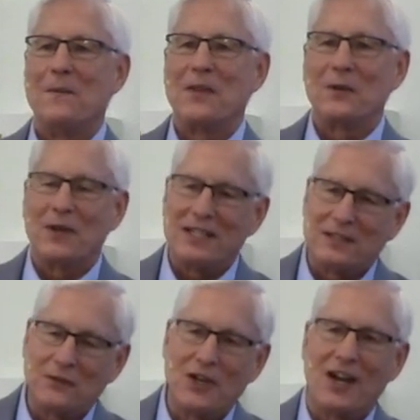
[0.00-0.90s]
the
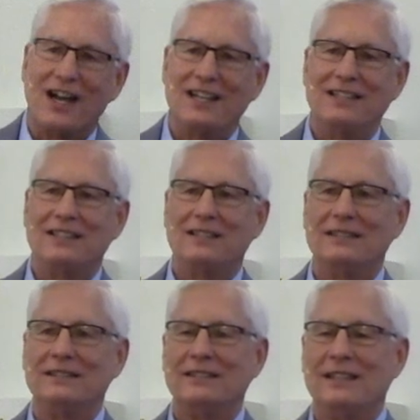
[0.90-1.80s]
grace of God
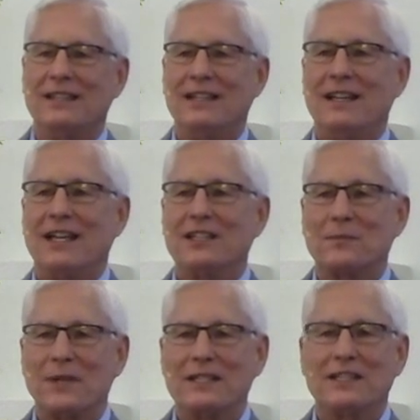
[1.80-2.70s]

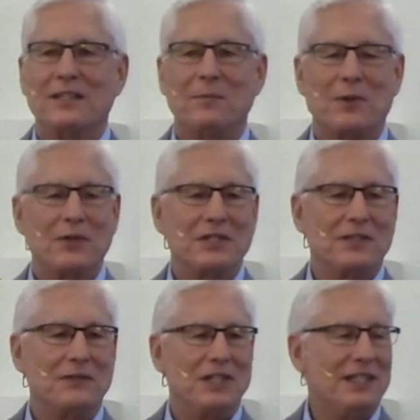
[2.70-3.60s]
expressed in the person
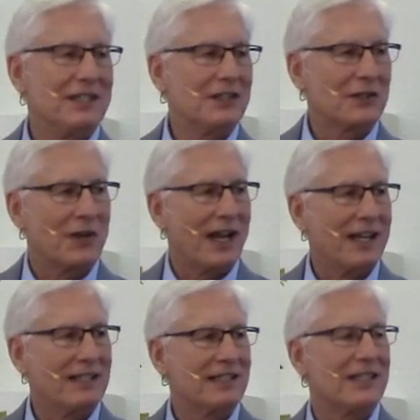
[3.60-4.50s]
of Jesus
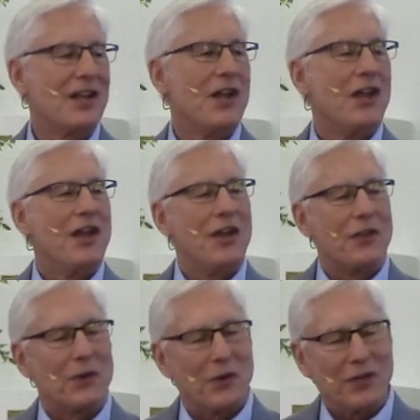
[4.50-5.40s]
Christ,
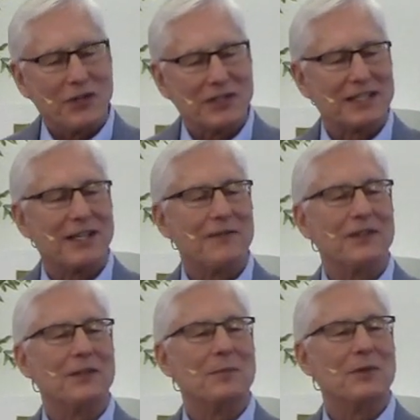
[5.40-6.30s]
throwing yourself on the